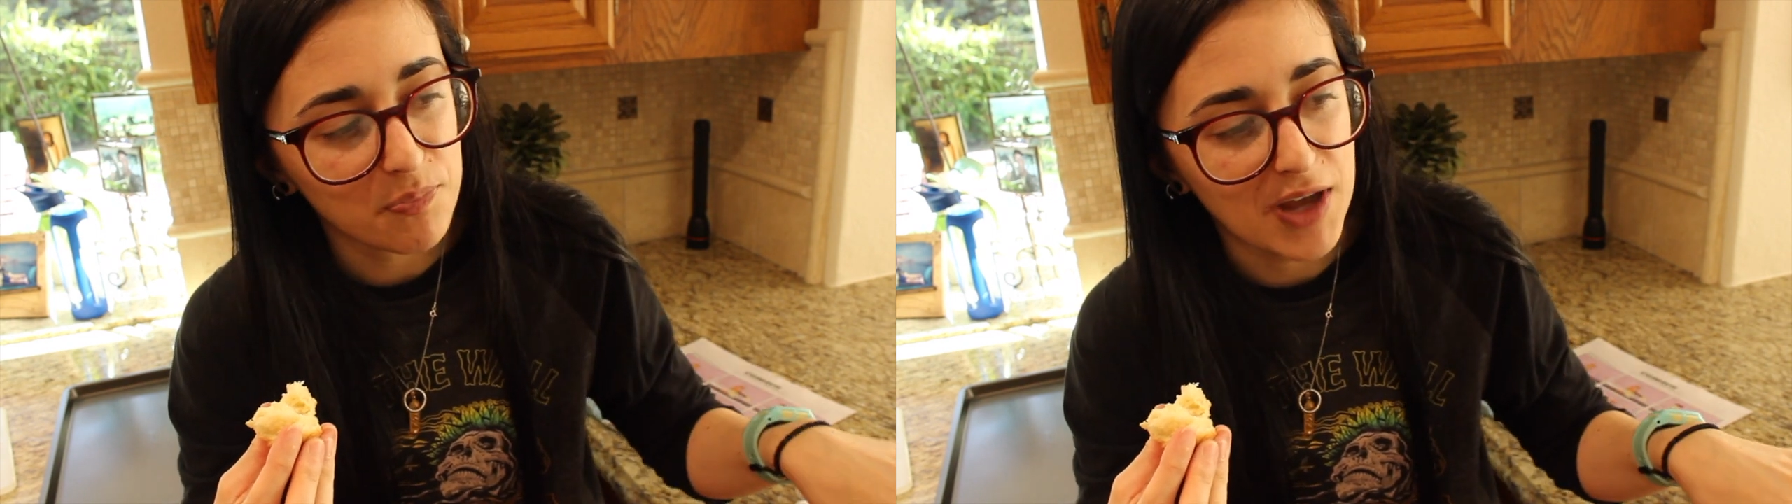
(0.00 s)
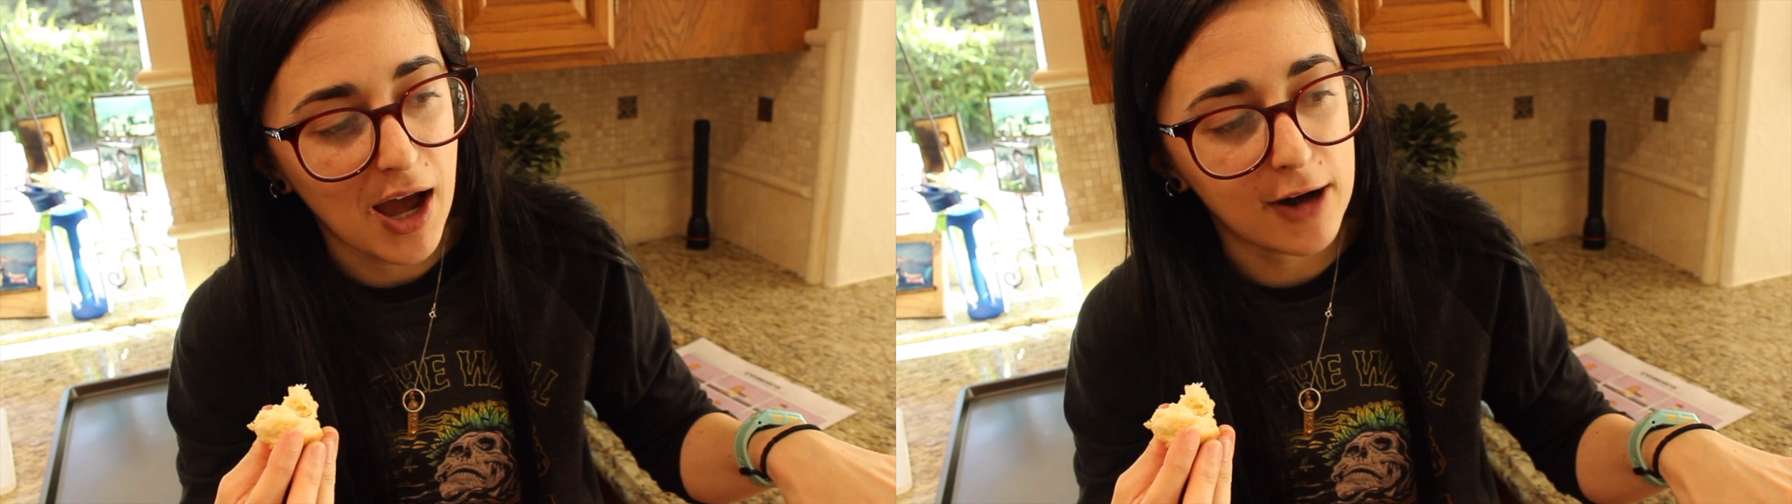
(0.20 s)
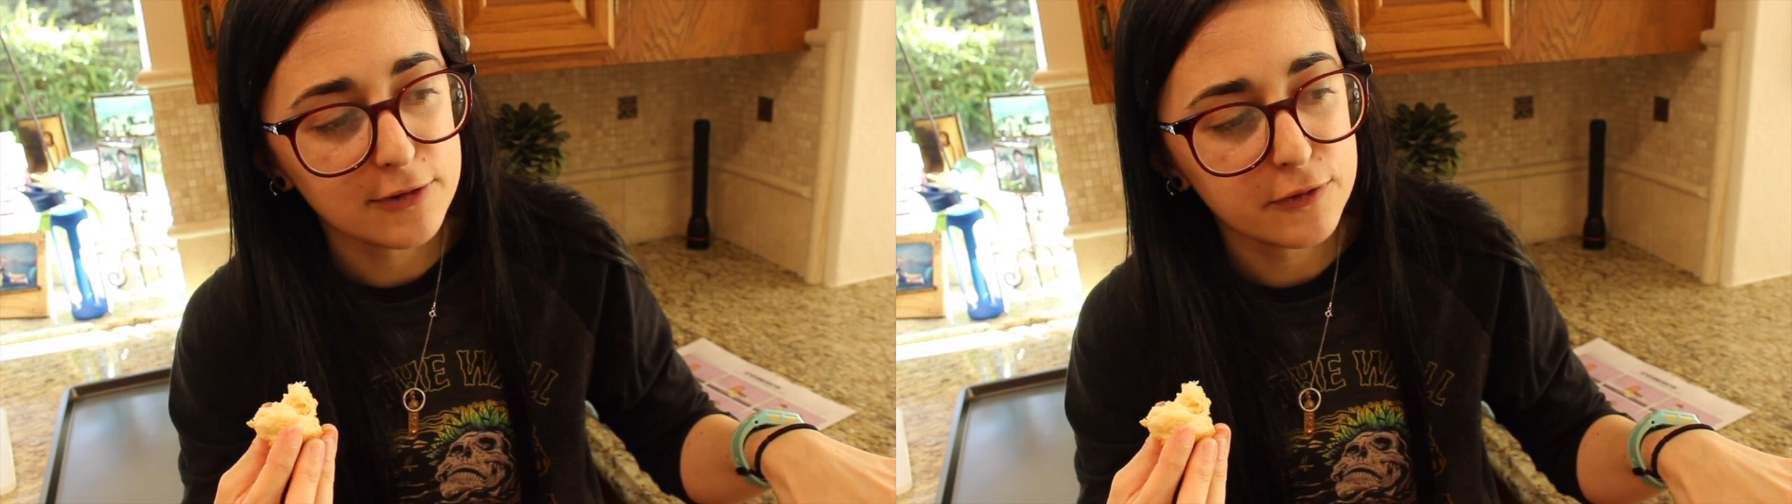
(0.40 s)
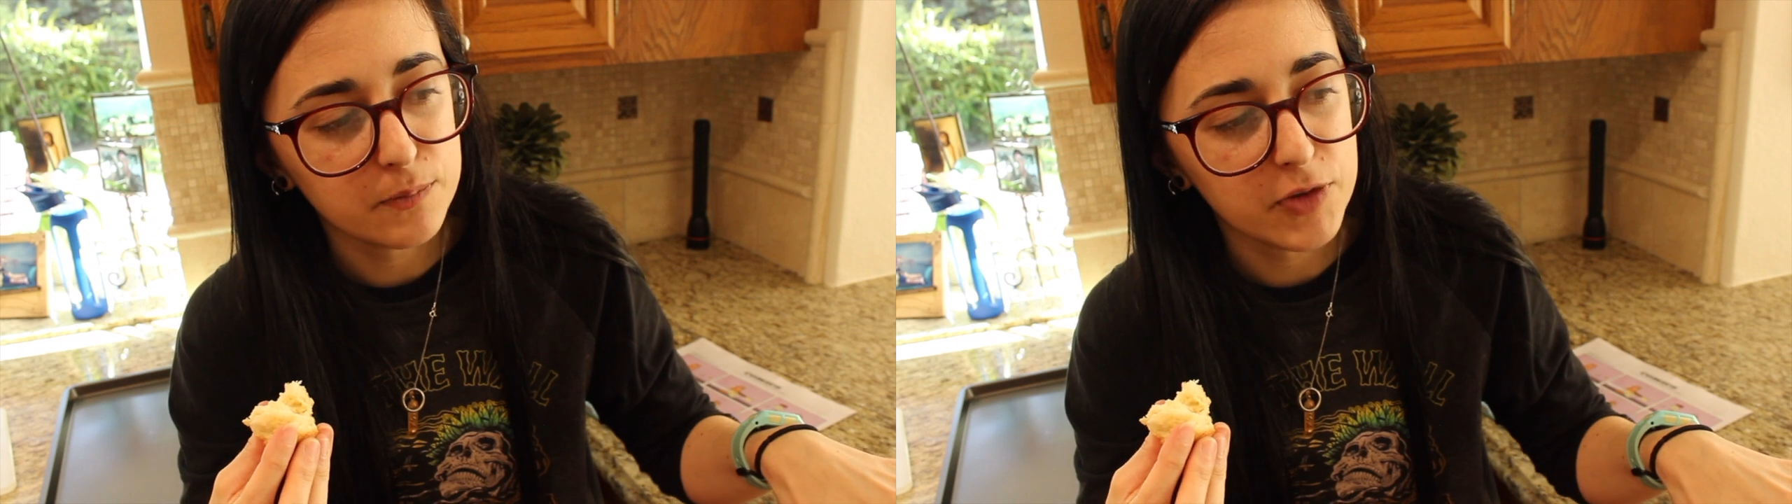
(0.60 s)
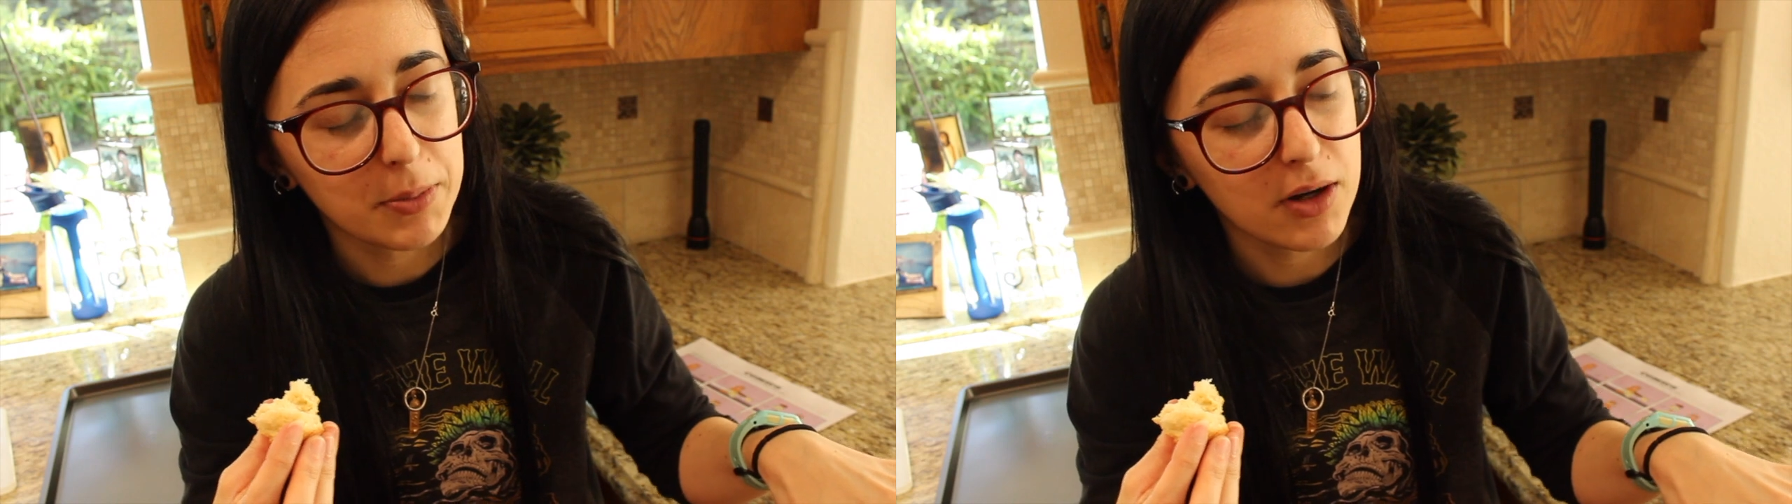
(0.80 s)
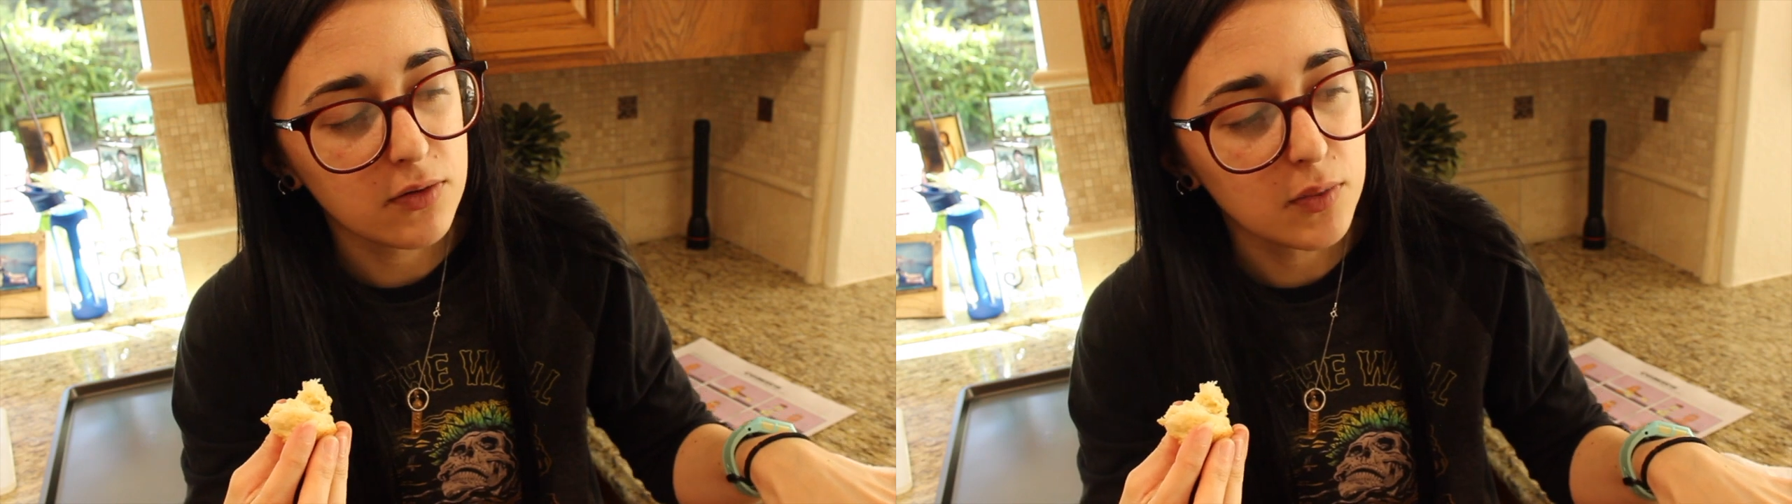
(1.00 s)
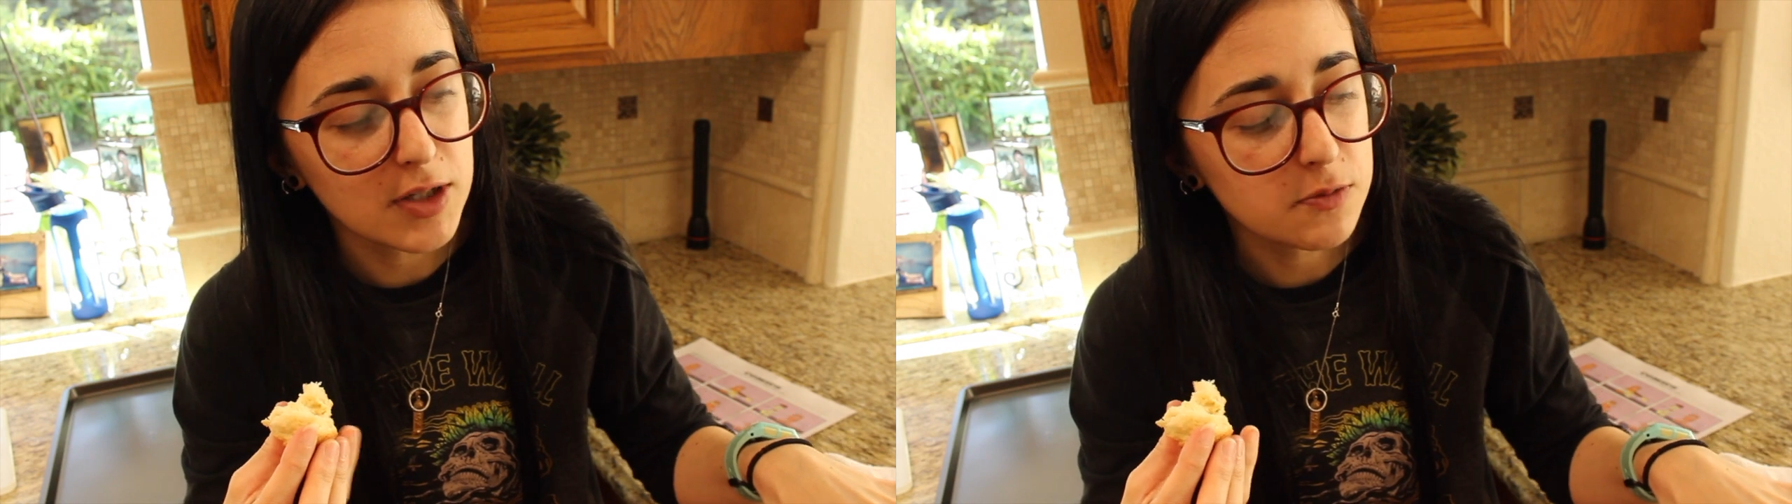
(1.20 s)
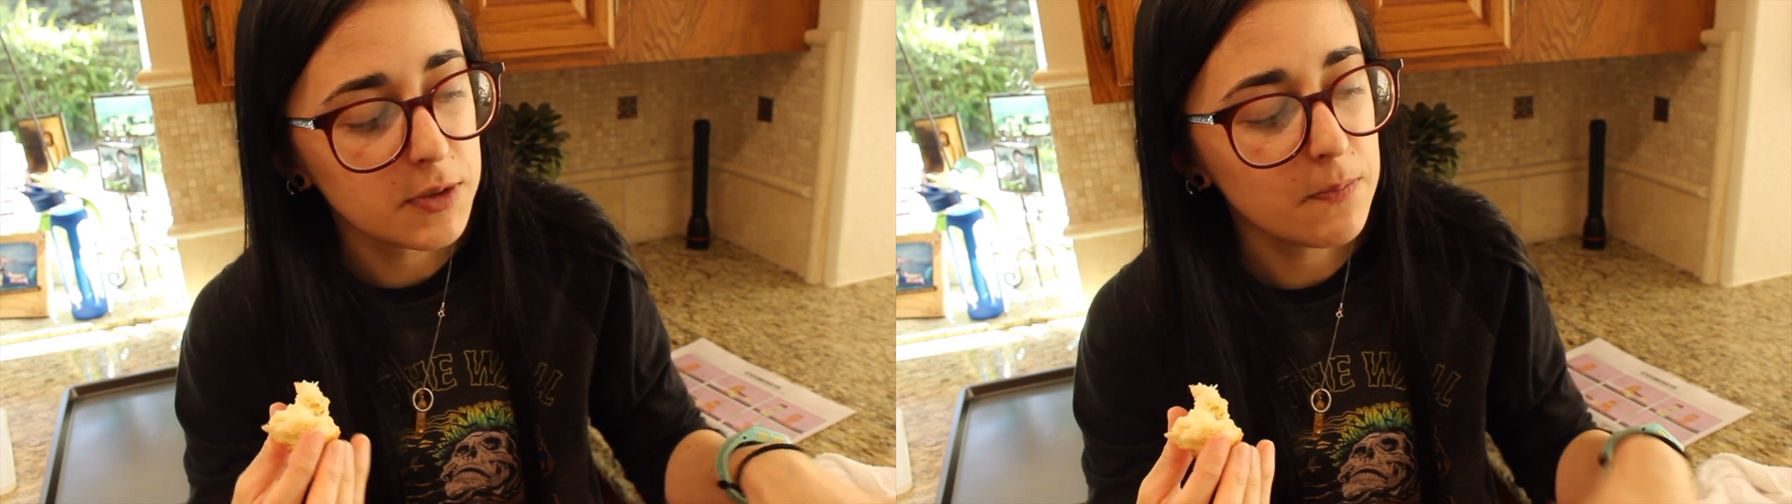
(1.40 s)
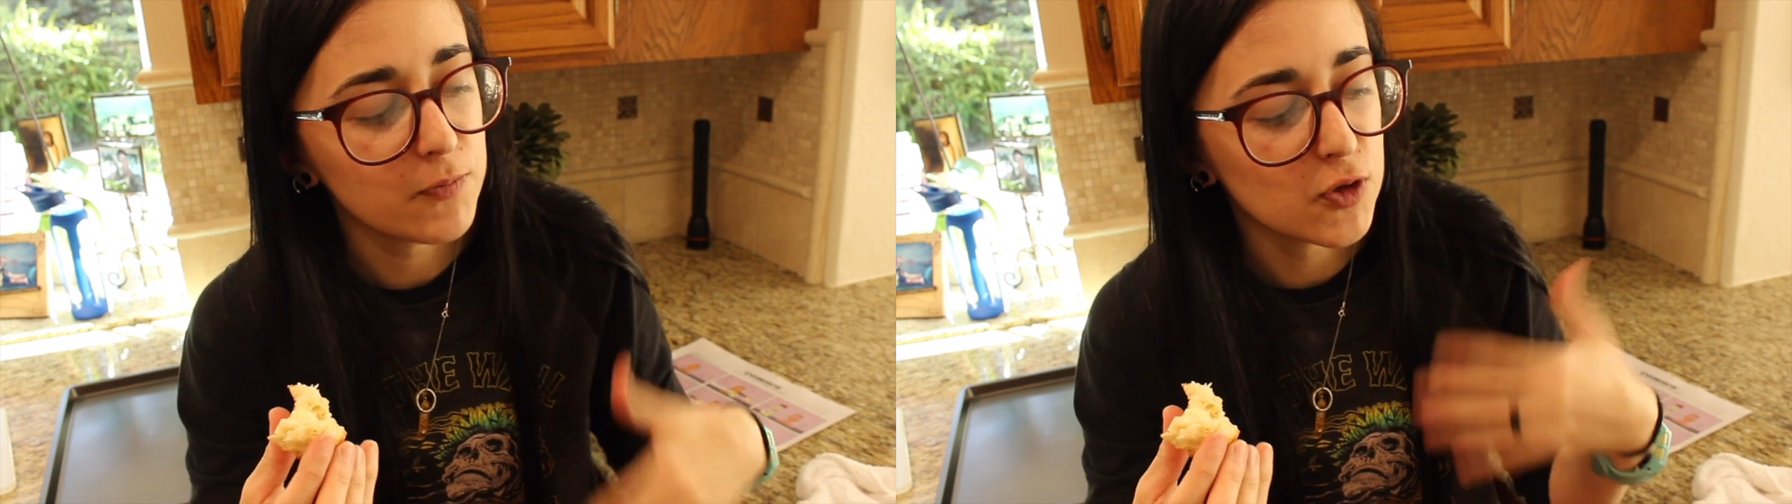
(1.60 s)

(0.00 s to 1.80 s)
half the amount of the recipe,